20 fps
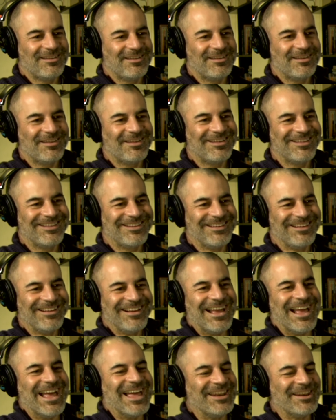Yeah,
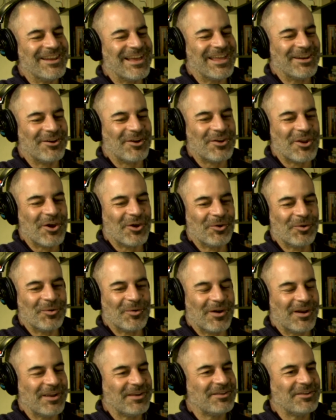and I
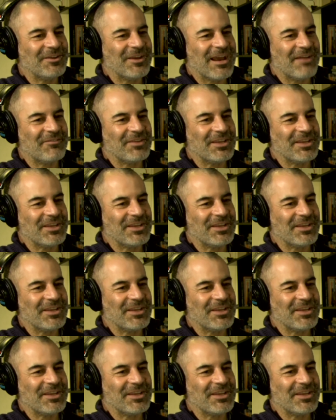know you have a